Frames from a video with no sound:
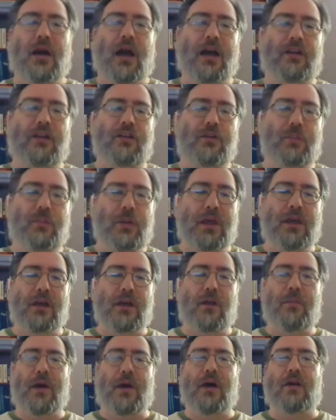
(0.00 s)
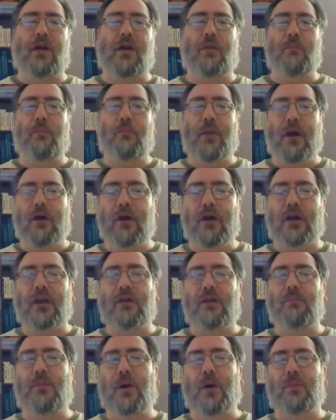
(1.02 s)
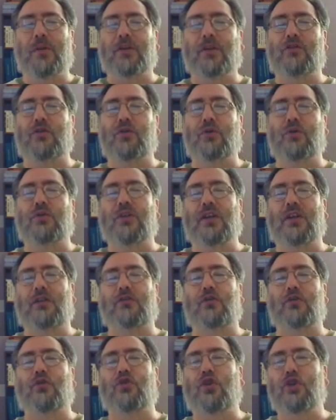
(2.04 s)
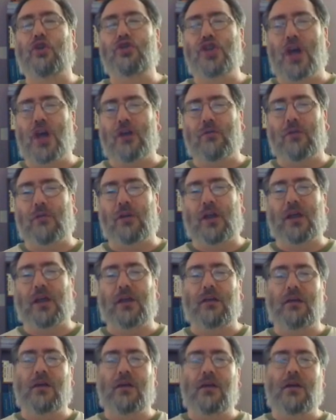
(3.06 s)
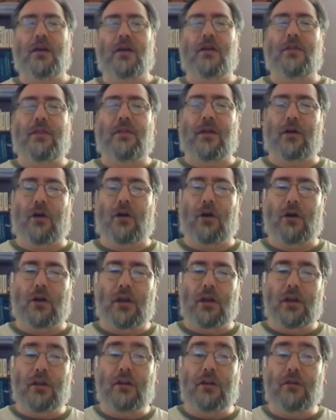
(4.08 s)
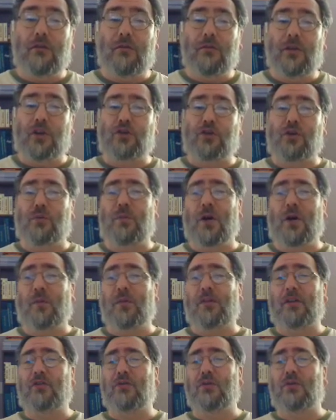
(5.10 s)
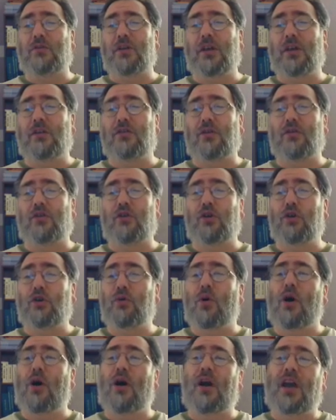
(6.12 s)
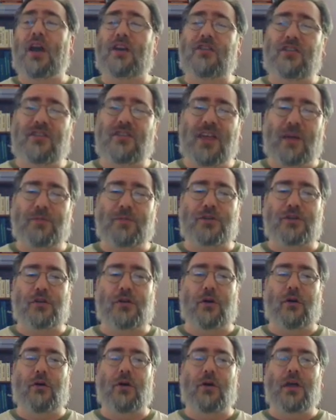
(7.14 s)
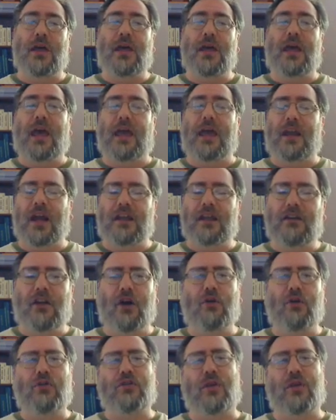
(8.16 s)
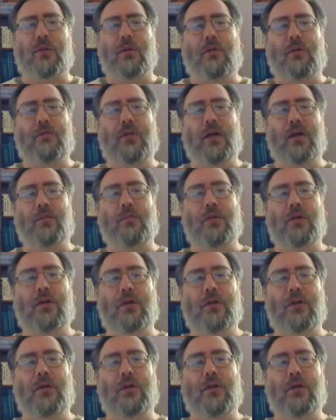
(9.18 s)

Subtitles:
I speak about American public school teachers generally. There are individual public school teachers who are exceptional, and I know some of them.